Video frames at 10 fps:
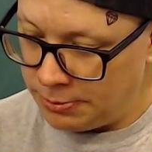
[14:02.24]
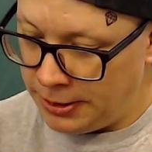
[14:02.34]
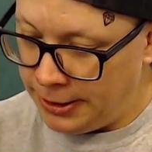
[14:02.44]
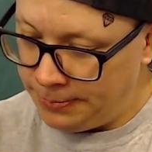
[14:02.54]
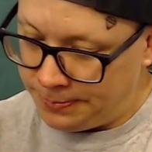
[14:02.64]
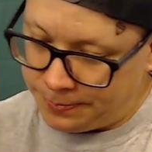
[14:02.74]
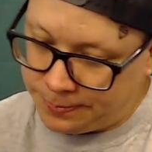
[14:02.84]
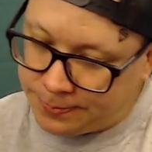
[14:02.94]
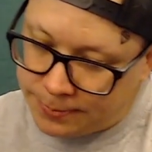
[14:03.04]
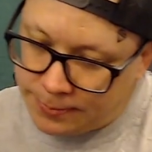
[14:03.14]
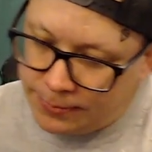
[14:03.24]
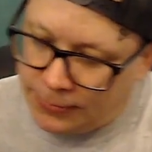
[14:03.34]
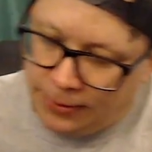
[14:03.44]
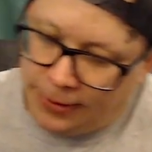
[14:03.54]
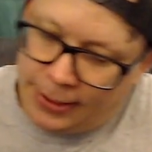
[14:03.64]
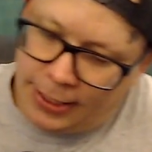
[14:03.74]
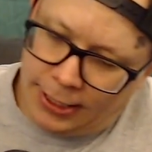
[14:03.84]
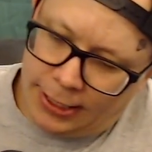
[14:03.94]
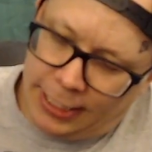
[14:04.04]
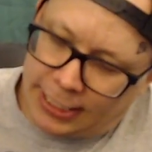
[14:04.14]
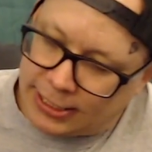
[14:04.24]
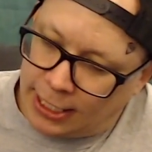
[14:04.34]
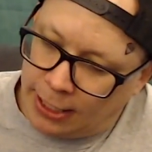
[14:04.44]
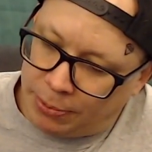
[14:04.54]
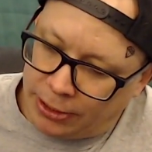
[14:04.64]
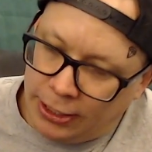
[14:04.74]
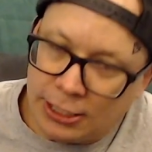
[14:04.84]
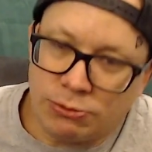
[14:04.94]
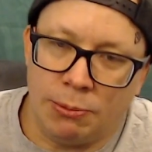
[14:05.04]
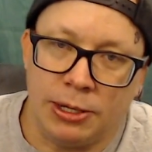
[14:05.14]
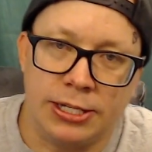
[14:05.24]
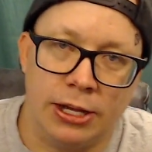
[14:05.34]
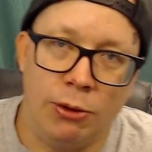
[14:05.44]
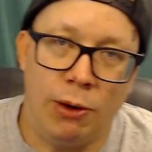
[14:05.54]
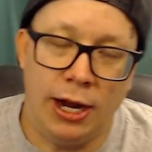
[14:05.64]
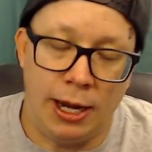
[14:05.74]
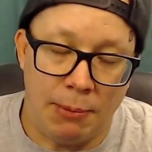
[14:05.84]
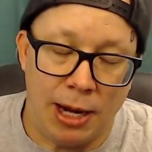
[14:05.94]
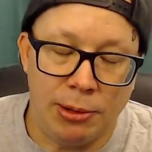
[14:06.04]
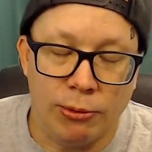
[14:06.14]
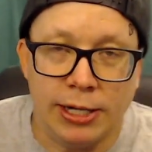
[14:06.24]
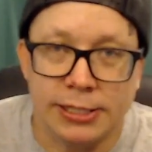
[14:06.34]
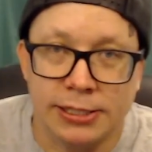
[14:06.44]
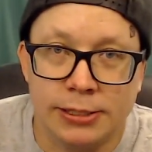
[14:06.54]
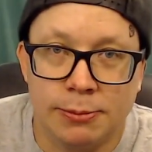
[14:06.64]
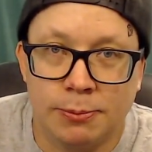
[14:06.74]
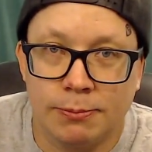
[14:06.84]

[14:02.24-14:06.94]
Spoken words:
man. Next topic. You guys want me to tell you why I might be racist?